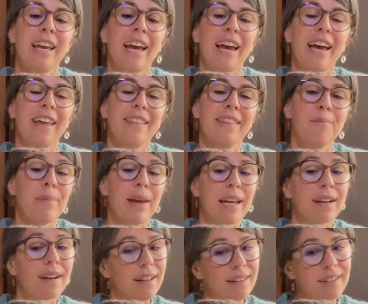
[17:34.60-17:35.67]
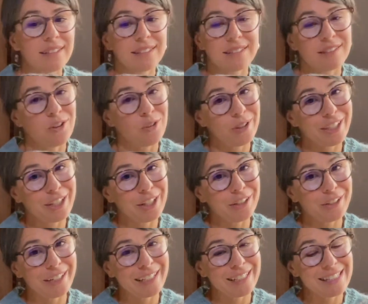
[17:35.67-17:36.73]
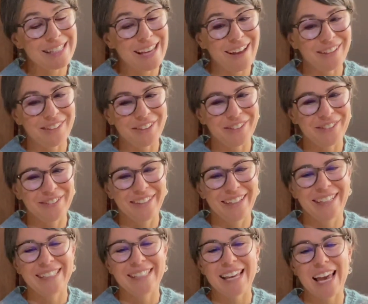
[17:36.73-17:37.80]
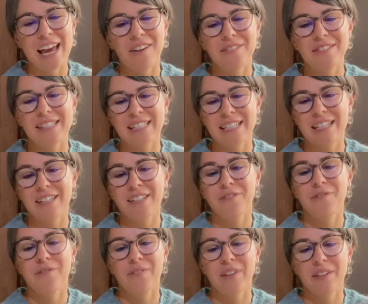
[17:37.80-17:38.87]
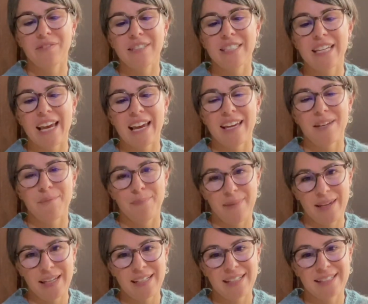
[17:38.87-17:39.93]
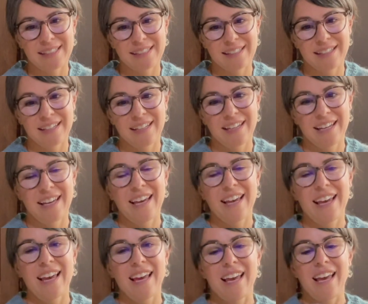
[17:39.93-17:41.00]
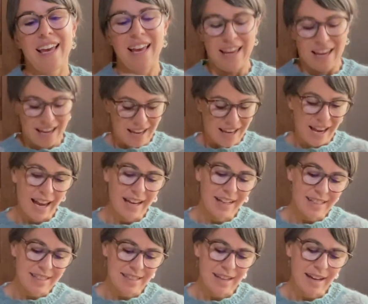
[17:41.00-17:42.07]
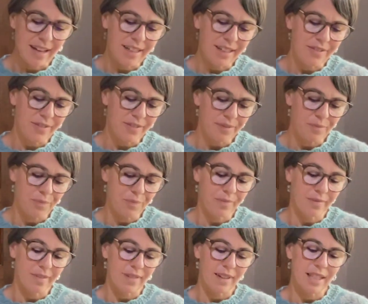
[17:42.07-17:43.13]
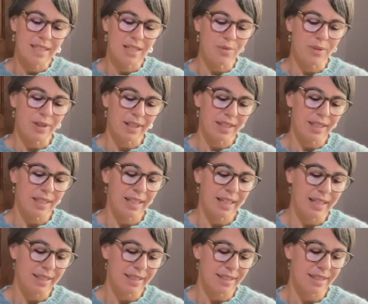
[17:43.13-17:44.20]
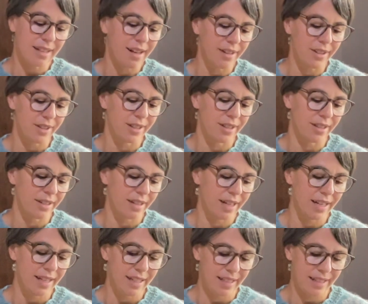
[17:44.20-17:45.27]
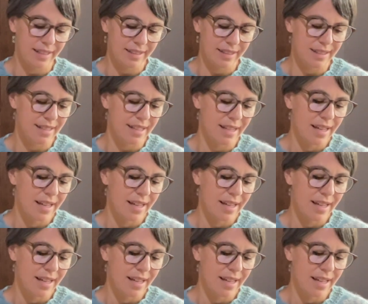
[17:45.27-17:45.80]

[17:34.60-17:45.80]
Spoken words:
And the main color is the only color I can tell you, and it's FC58 mix. And it's it's a really neat color. It is